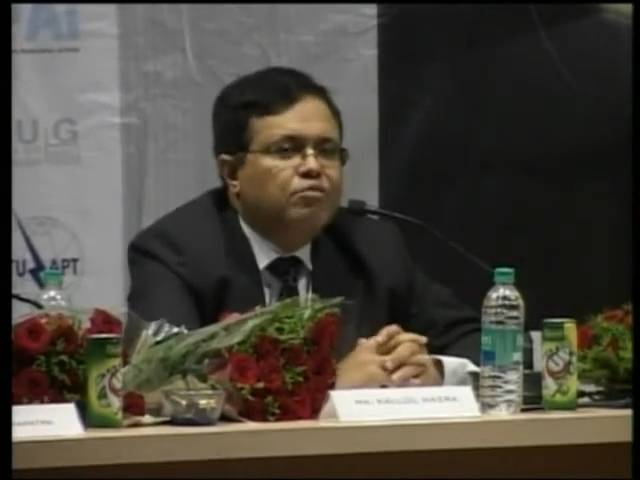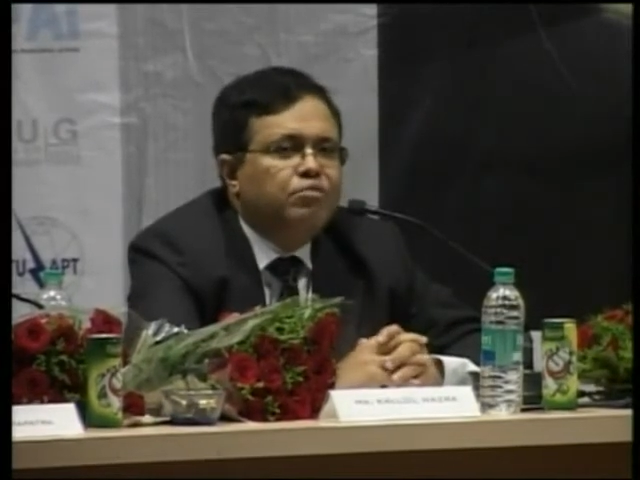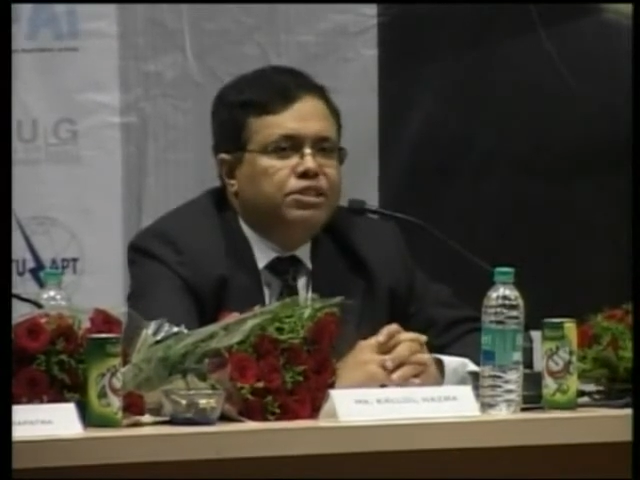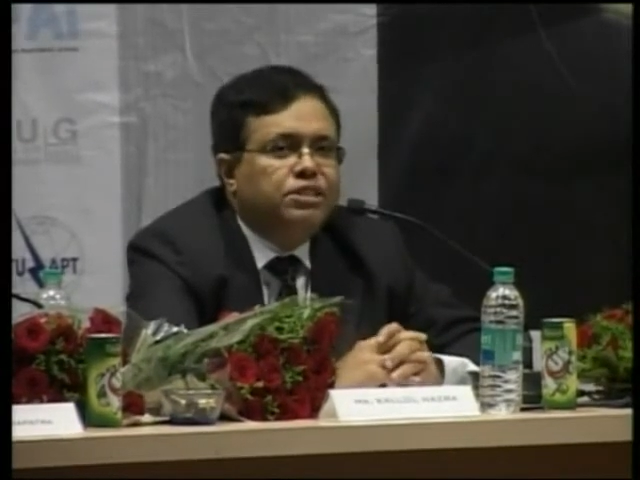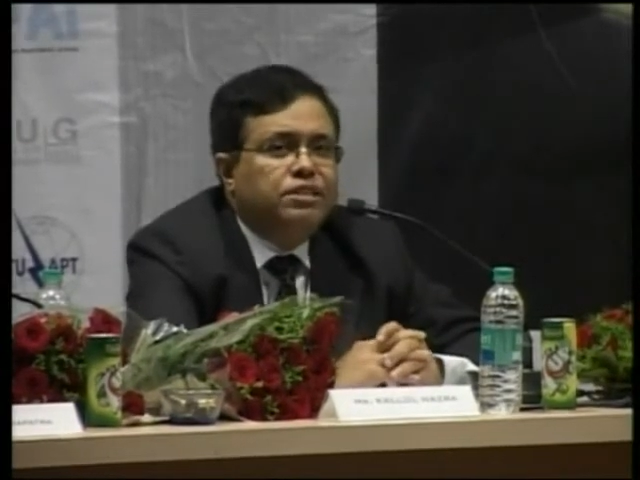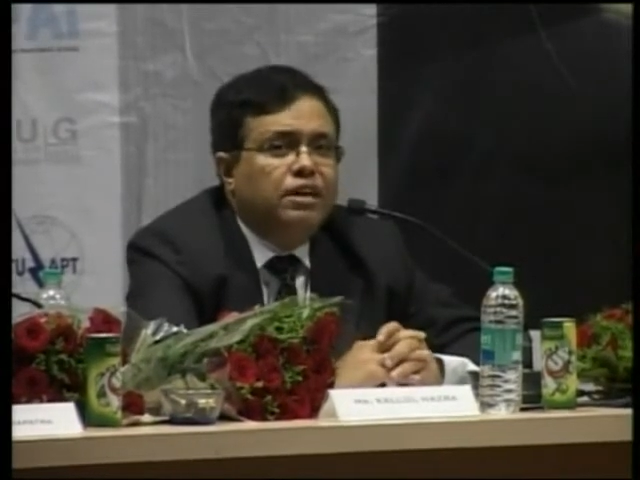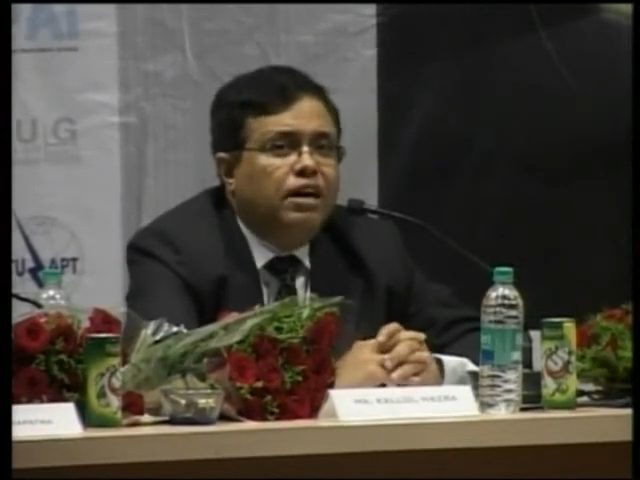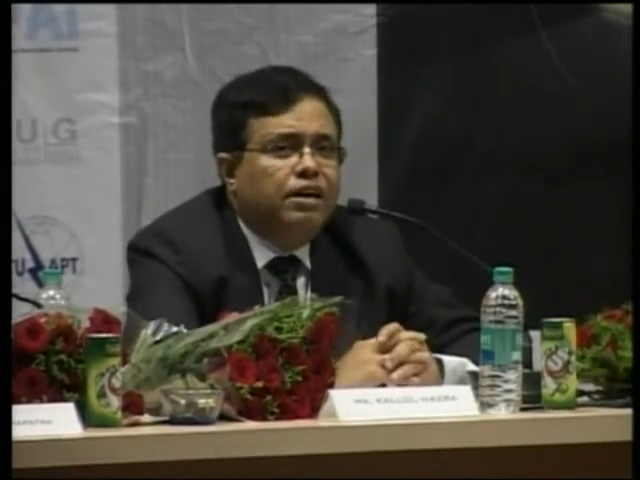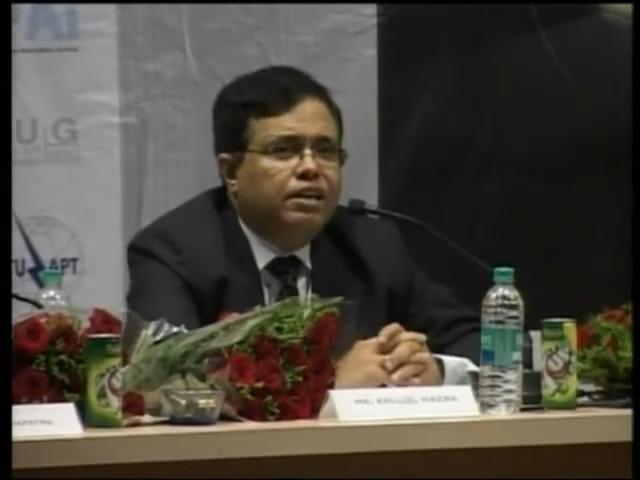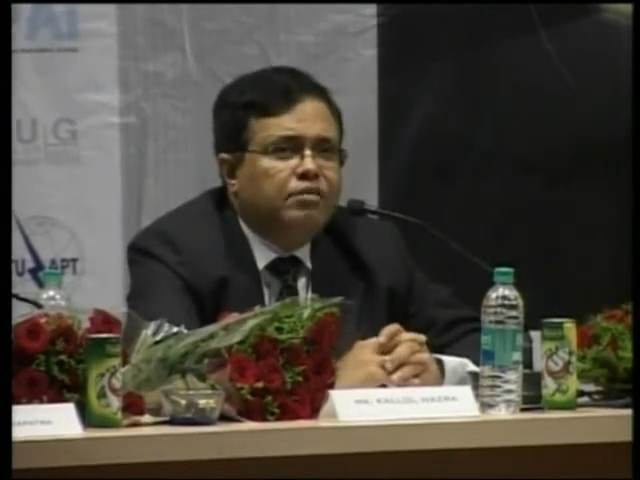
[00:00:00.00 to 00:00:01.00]
which
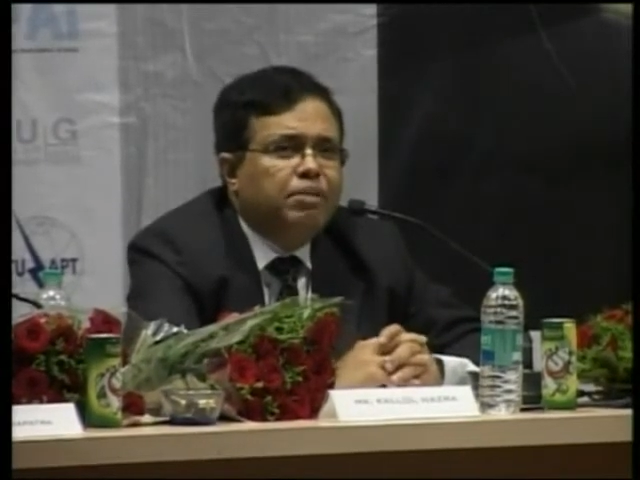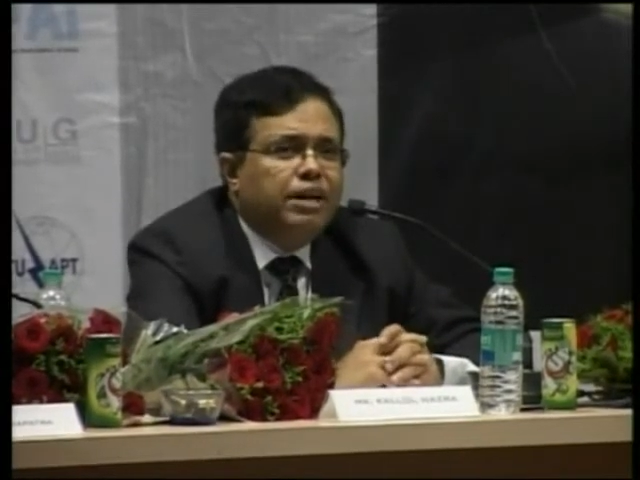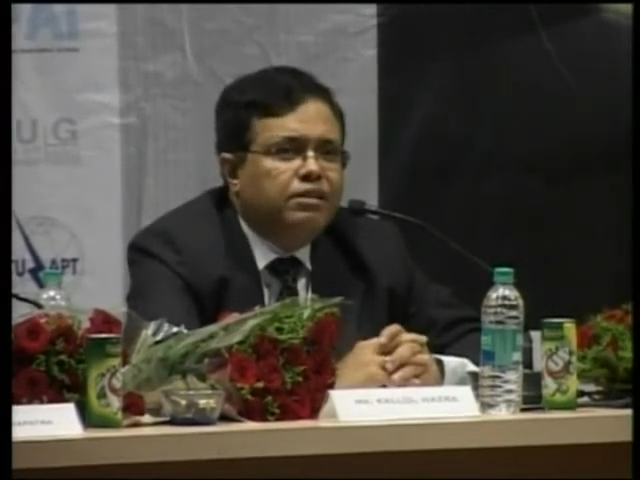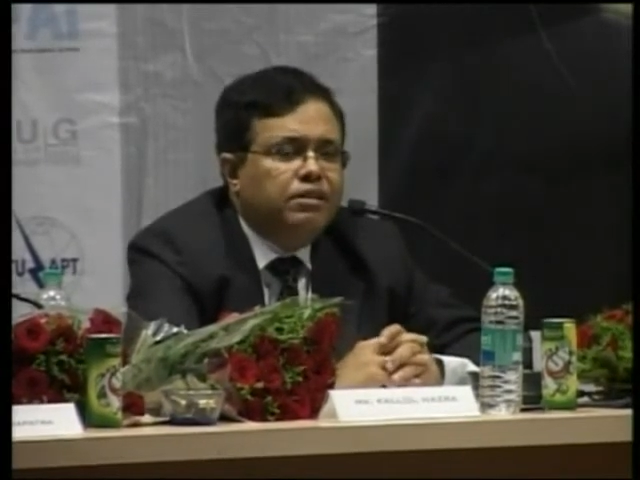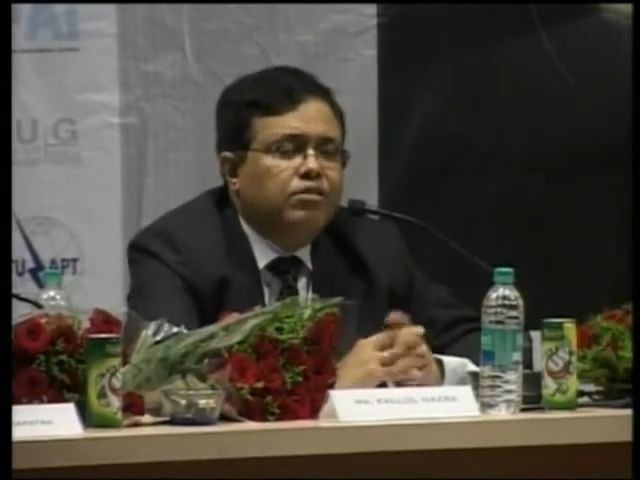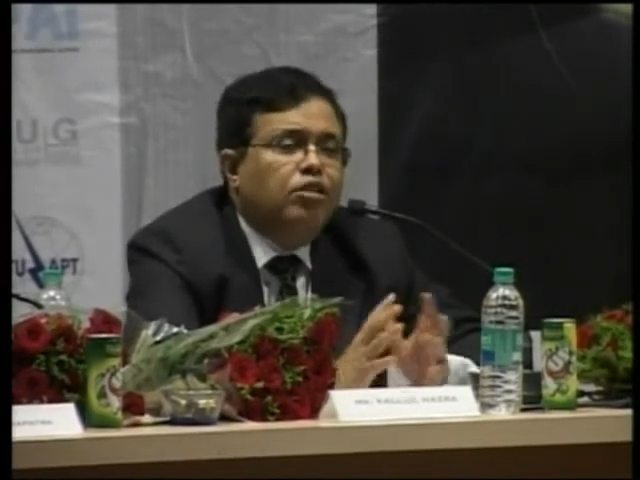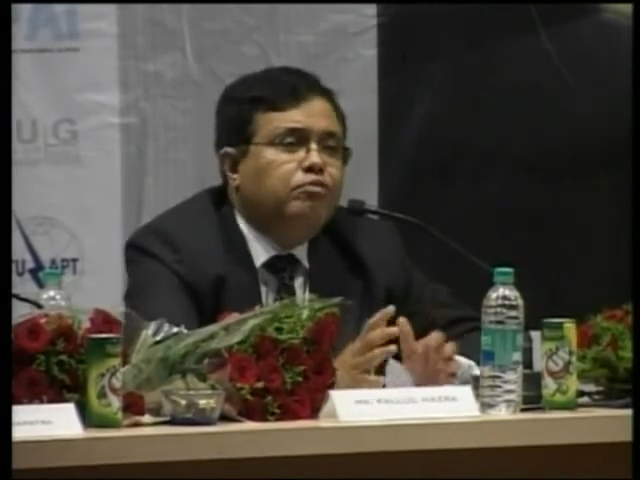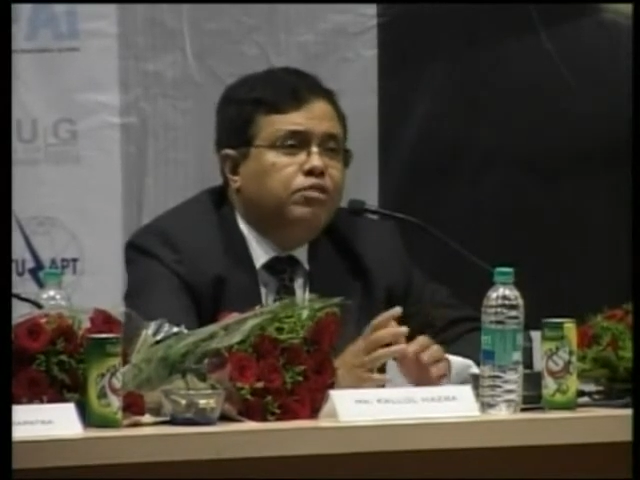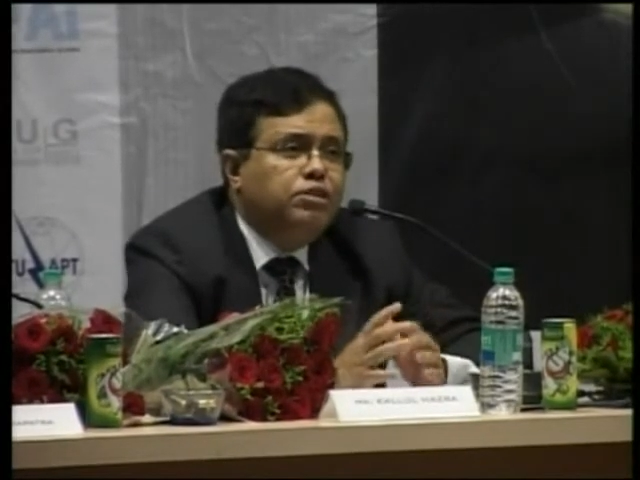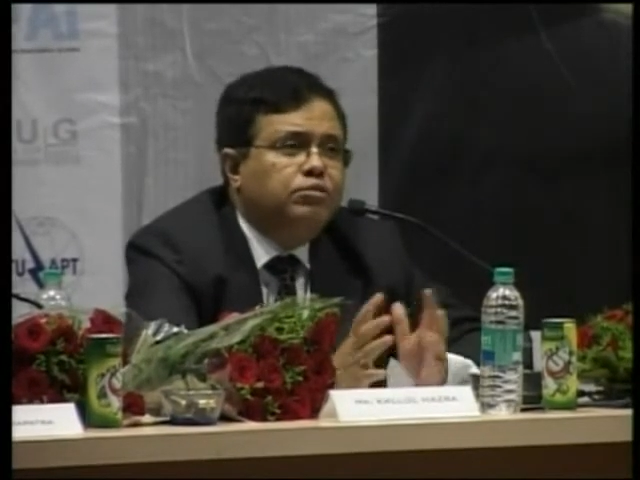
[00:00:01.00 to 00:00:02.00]
are in a
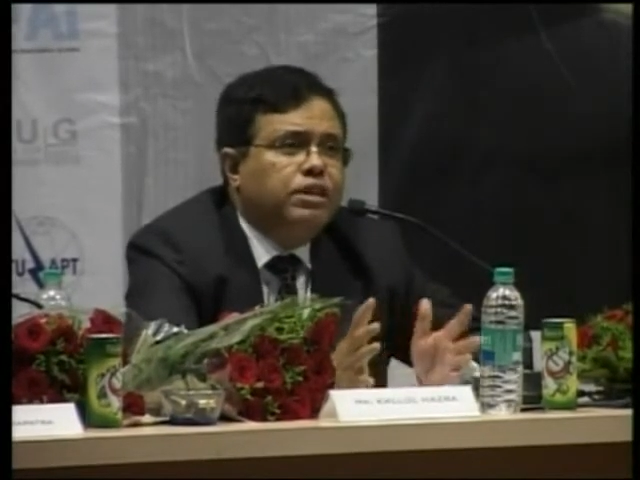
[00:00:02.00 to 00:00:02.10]
offered